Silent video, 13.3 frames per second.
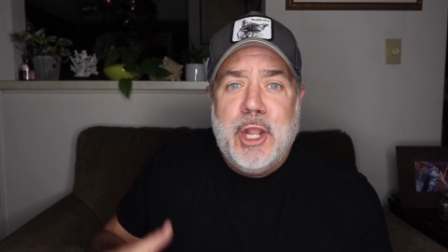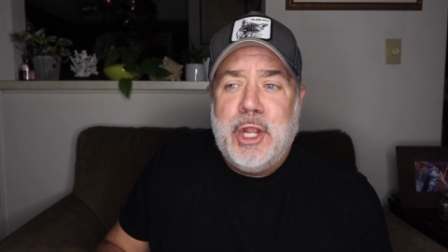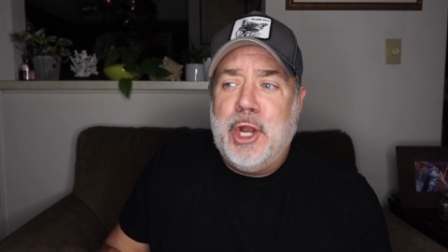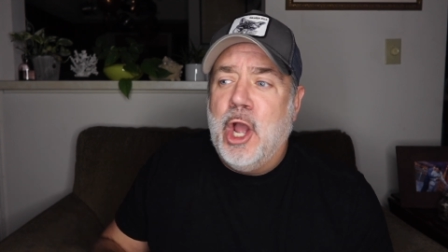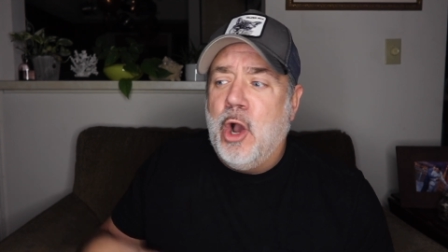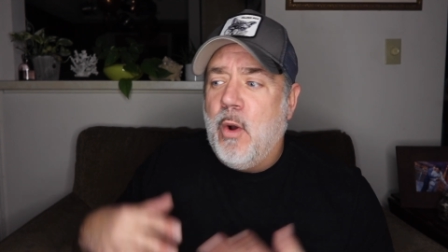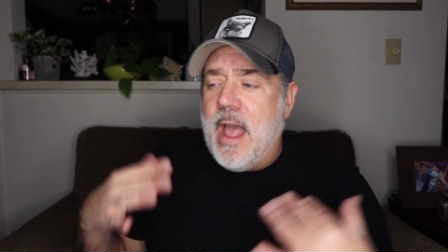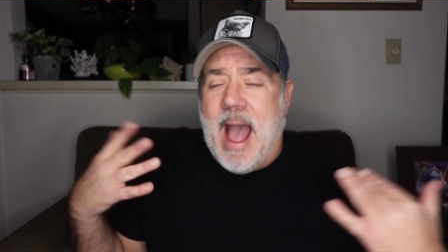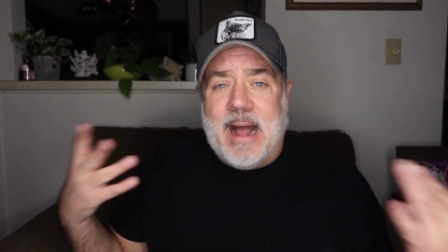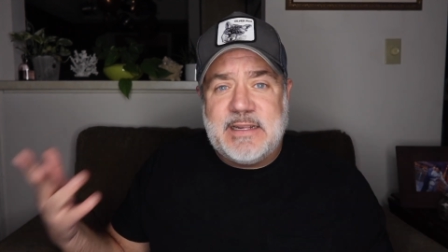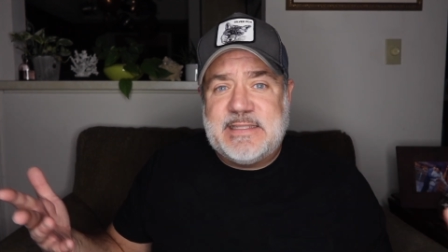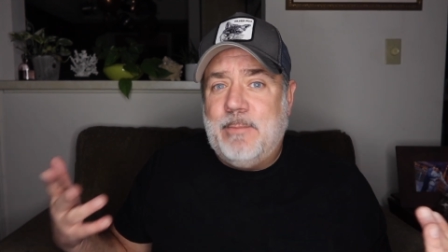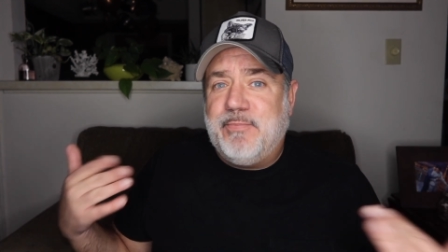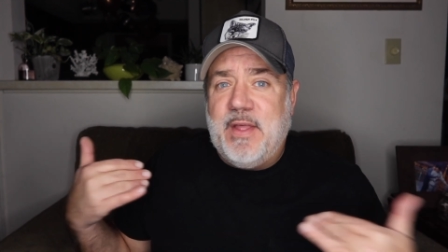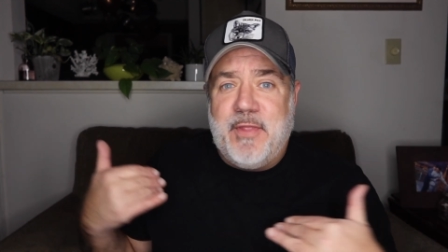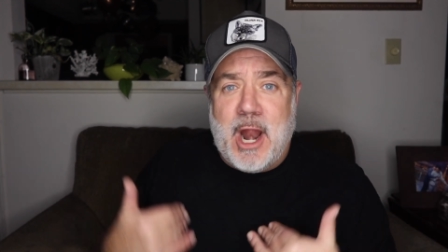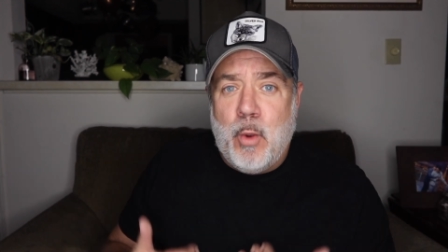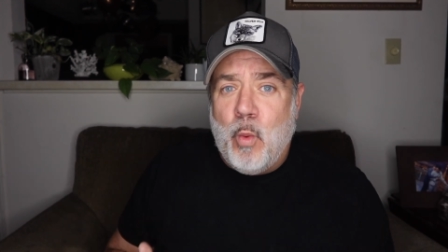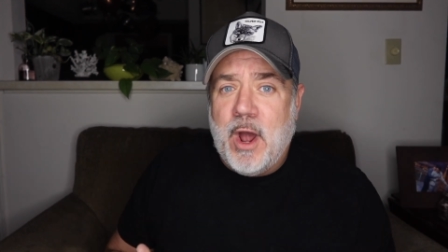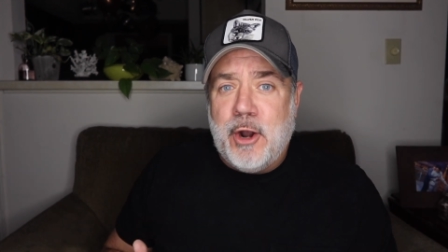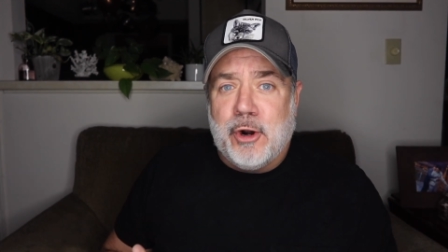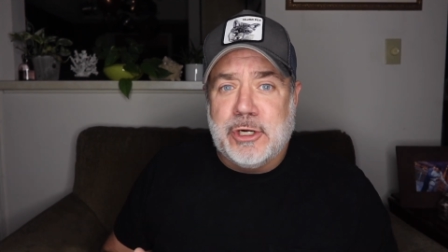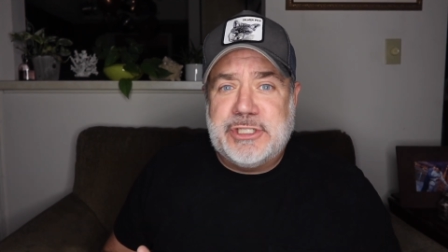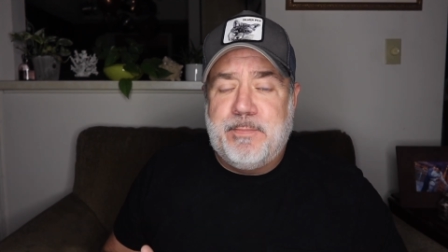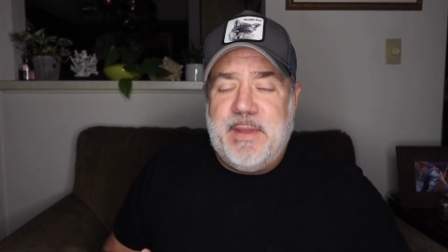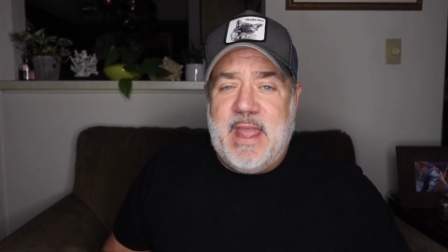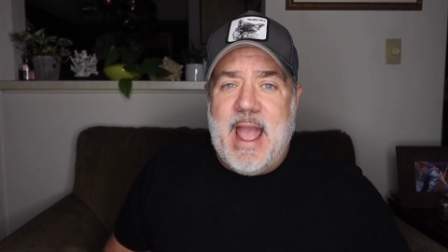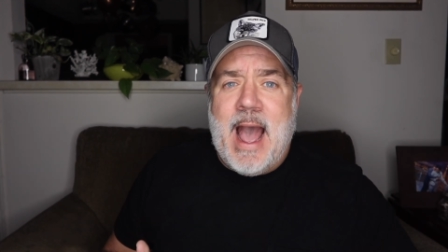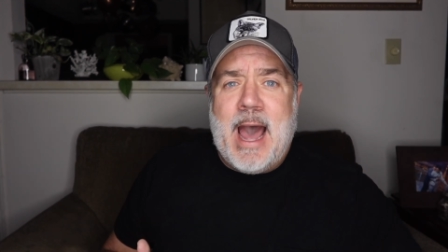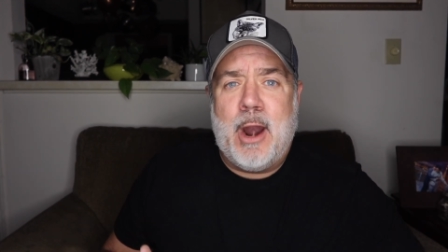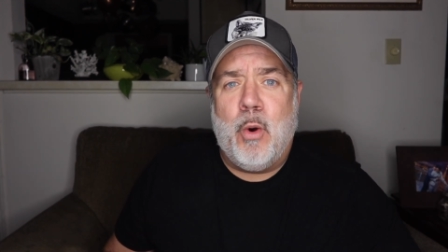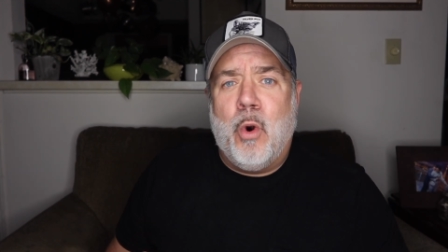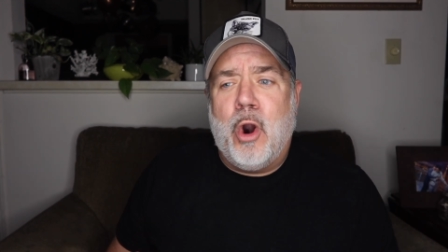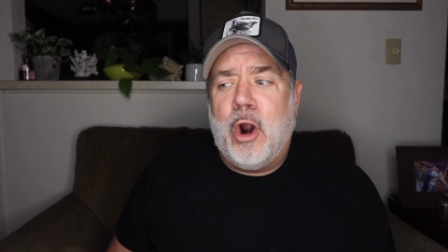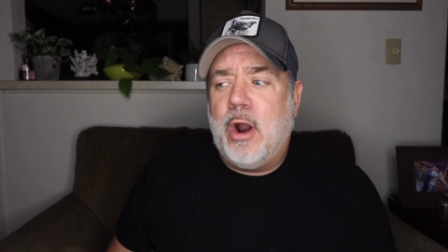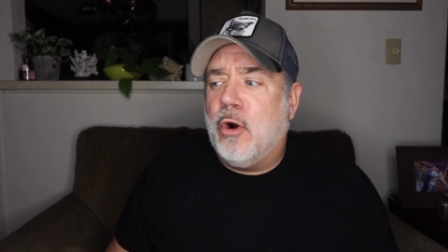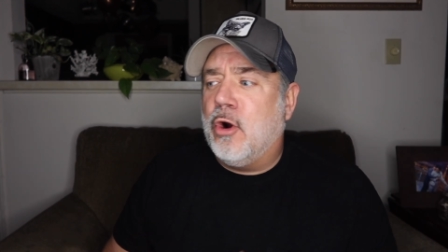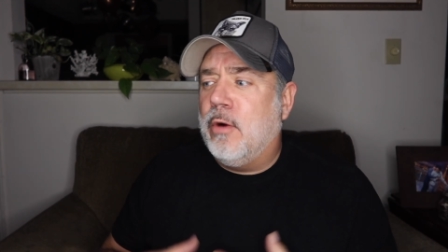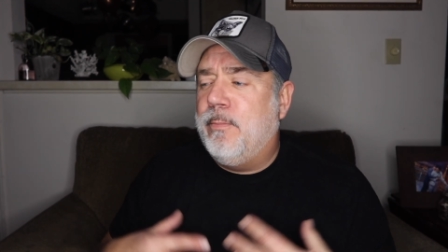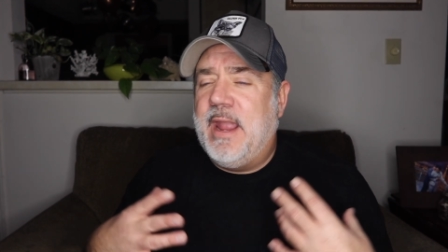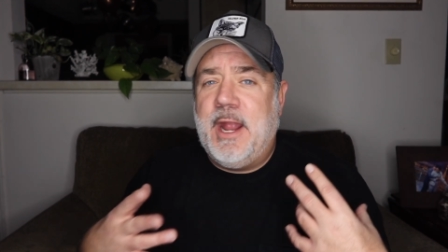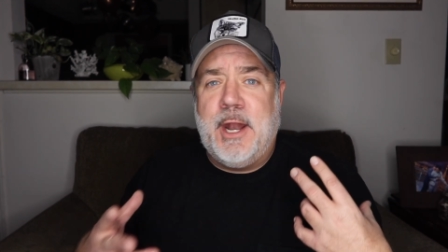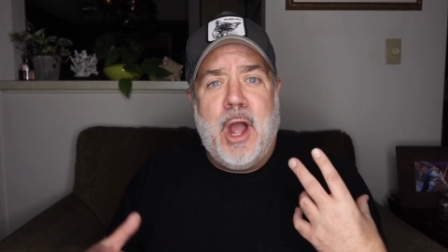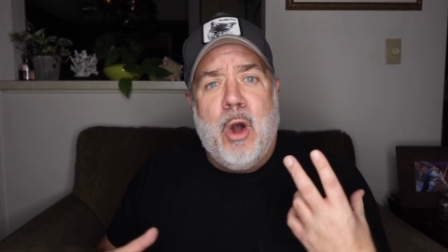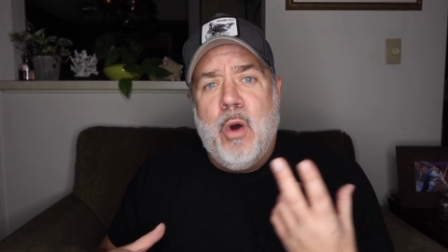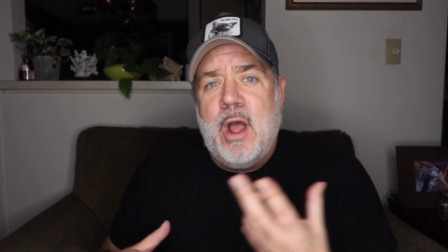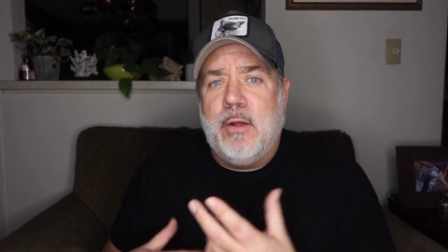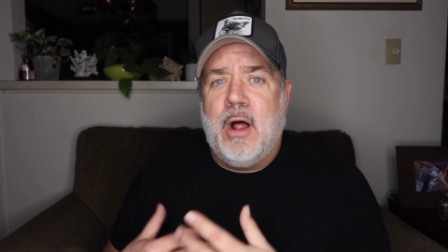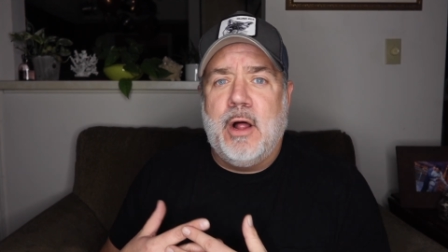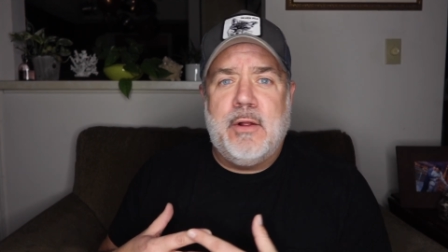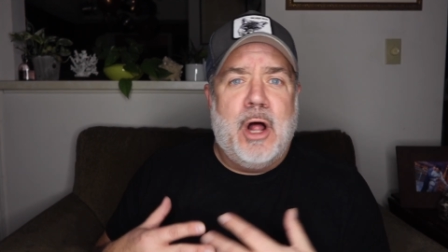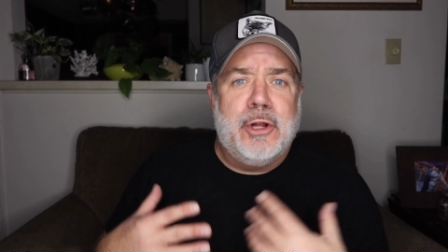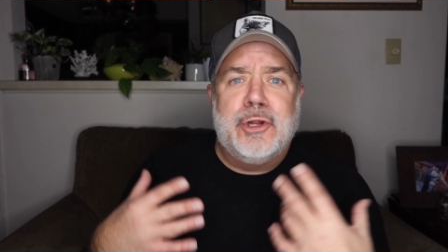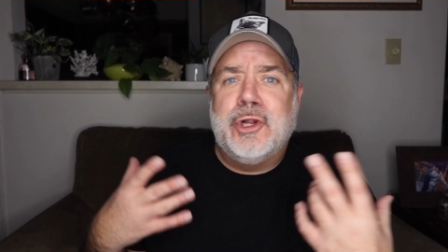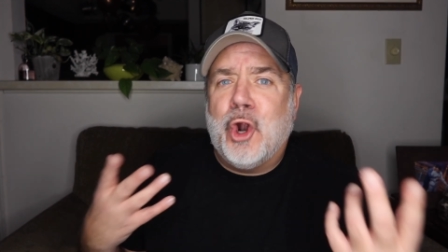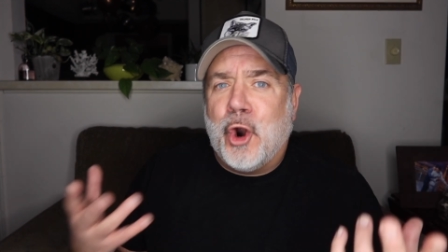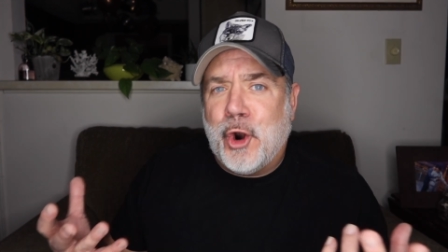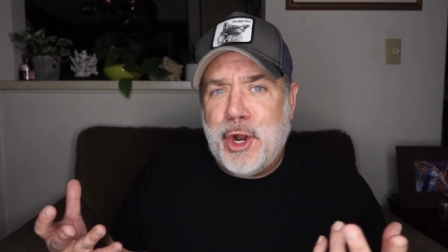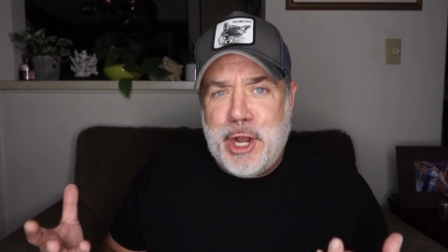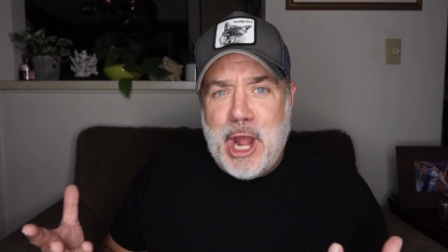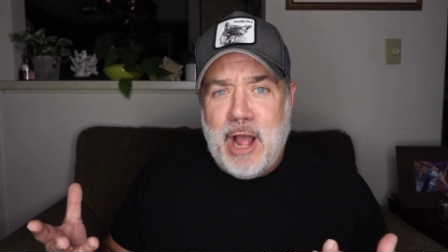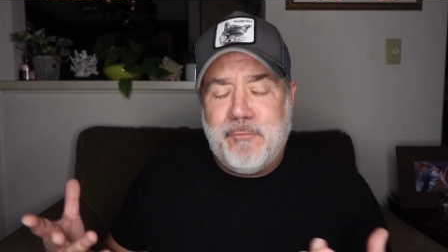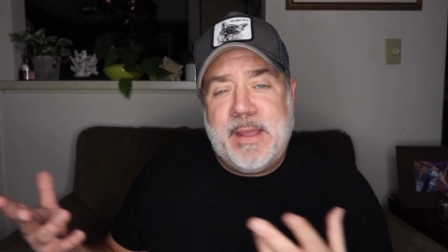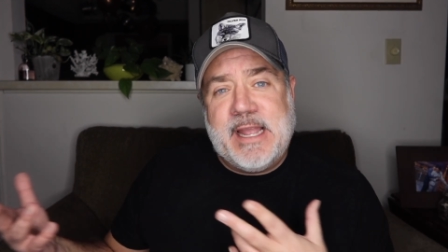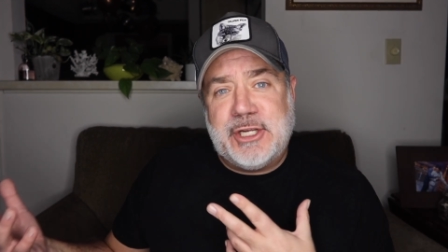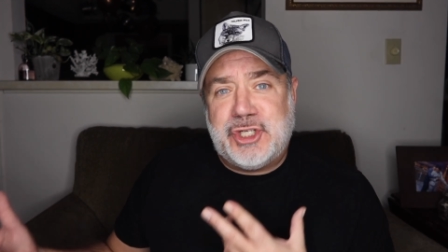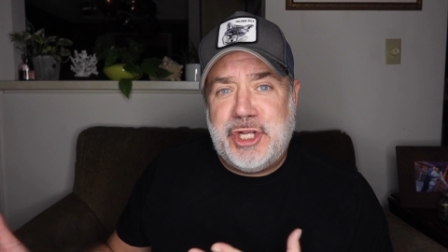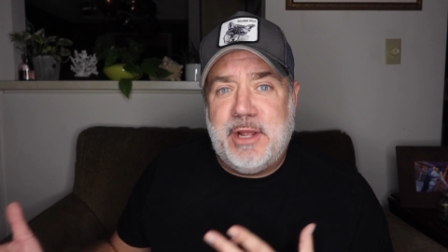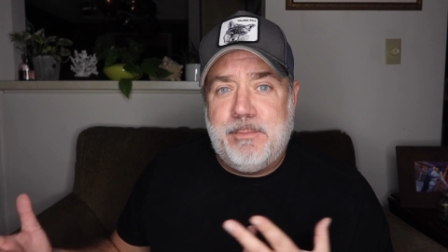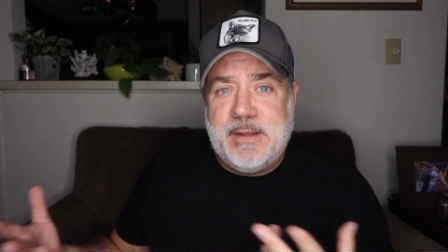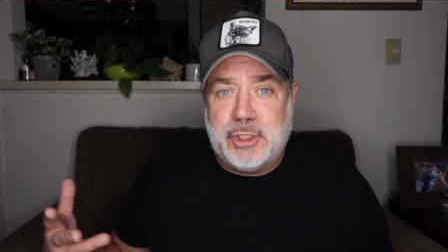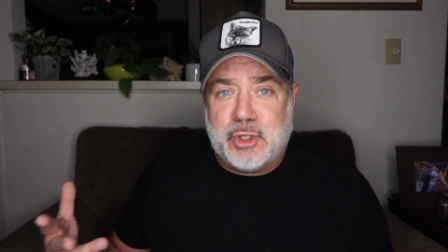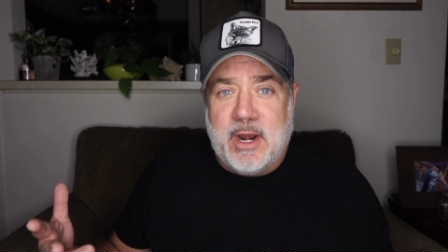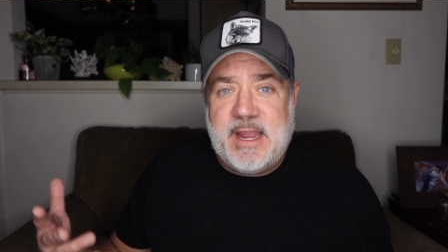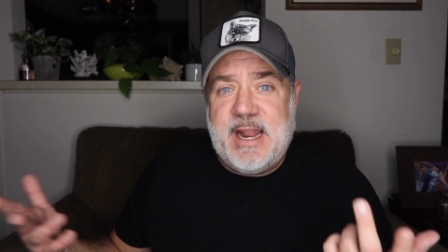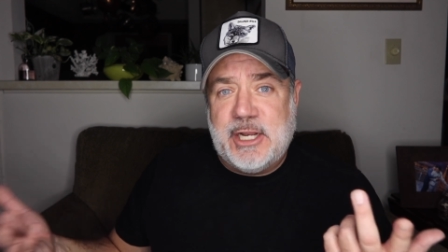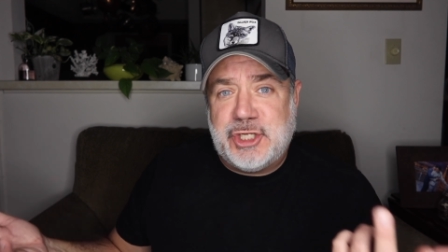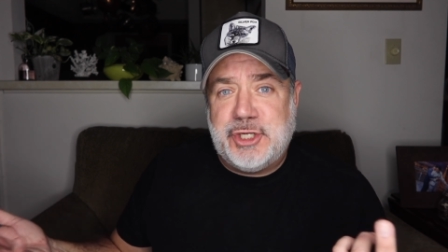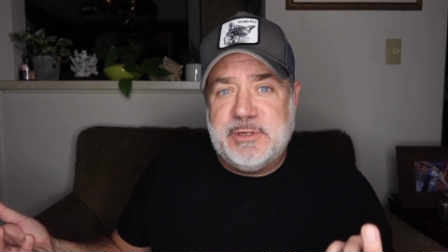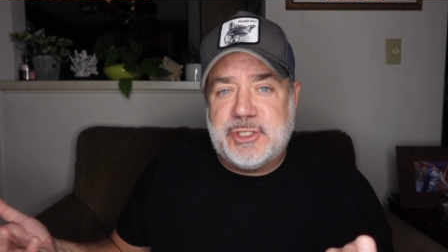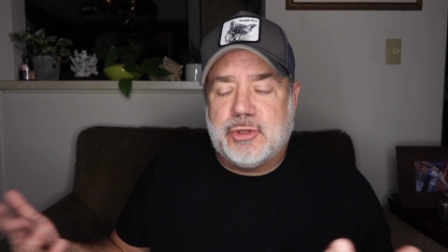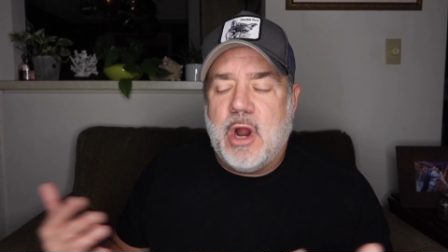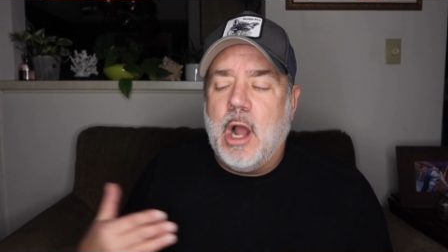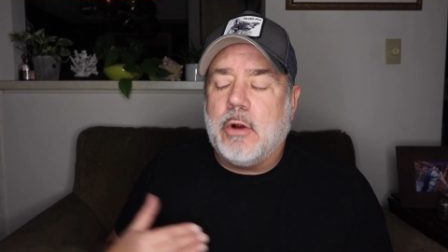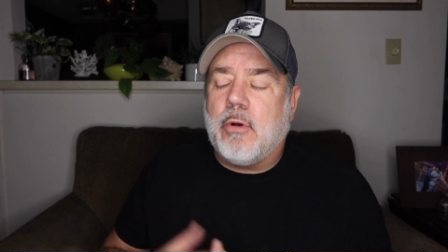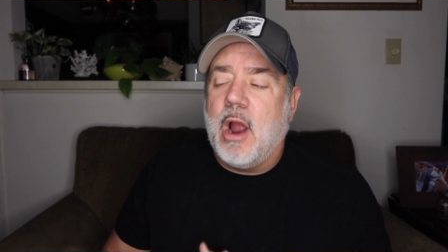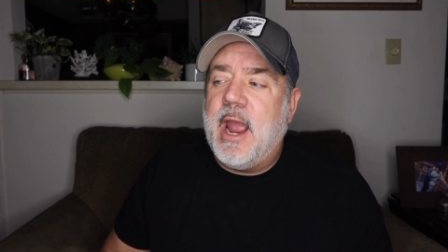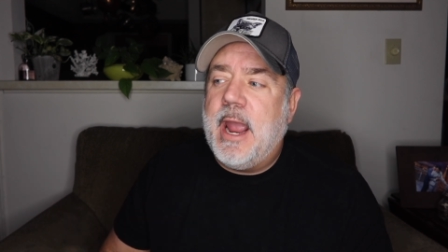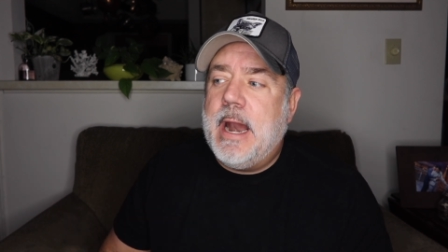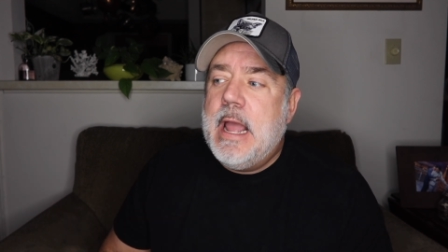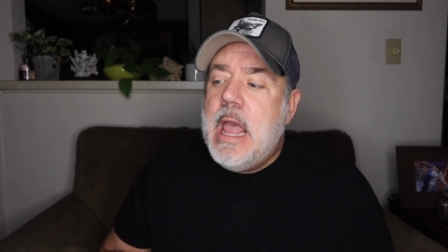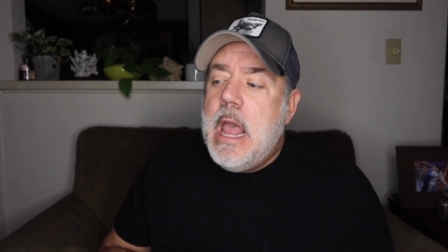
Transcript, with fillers: you know, at something that I wanted her to be at, or her being a a alert enough because she had been drinking and she was drunk, right?